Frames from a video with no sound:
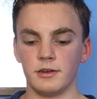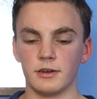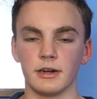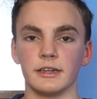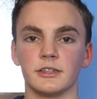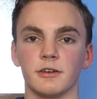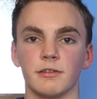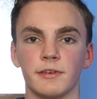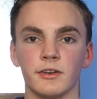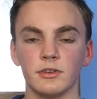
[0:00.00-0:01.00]
Alright, so I
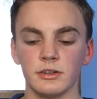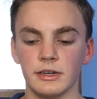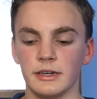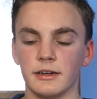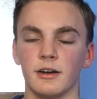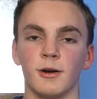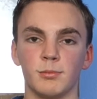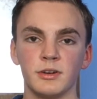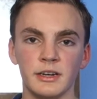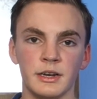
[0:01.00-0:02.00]
found a link. I'll
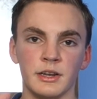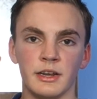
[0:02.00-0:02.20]
put it